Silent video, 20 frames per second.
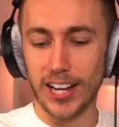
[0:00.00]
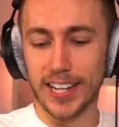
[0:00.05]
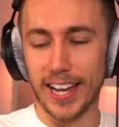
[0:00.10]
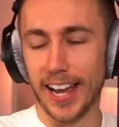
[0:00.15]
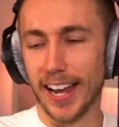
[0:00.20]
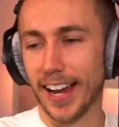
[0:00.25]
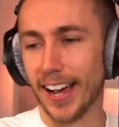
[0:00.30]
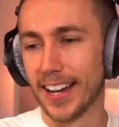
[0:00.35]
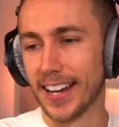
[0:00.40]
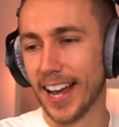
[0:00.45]

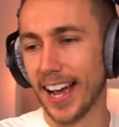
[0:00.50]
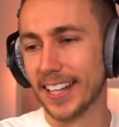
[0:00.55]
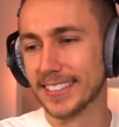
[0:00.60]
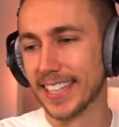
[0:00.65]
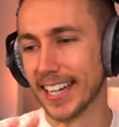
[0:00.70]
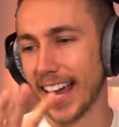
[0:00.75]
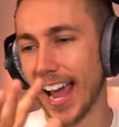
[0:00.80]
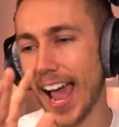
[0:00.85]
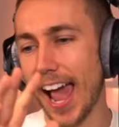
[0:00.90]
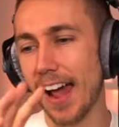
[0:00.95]
Okay, I
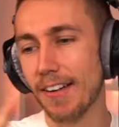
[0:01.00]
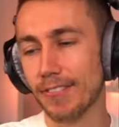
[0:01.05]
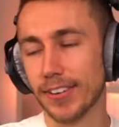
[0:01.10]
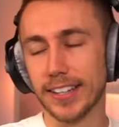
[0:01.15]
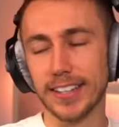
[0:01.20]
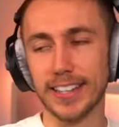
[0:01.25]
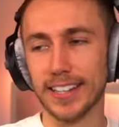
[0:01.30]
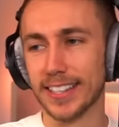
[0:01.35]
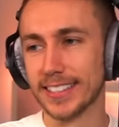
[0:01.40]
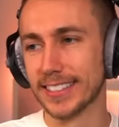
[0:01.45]
take
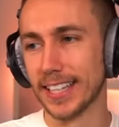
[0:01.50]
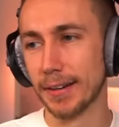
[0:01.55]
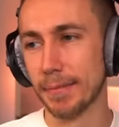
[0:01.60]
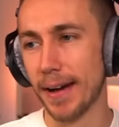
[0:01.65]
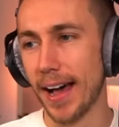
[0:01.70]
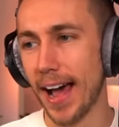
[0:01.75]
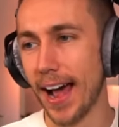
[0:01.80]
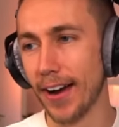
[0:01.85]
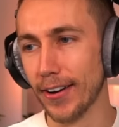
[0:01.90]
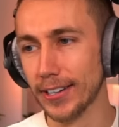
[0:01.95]
everything I said
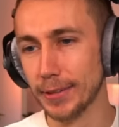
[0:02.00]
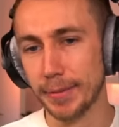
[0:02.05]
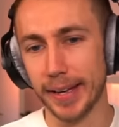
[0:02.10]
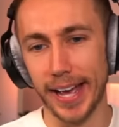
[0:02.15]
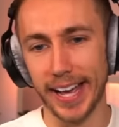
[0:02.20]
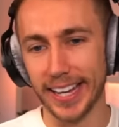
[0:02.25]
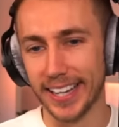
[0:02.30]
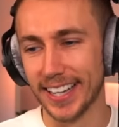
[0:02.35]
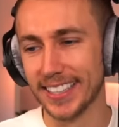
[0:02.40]
about Harry back.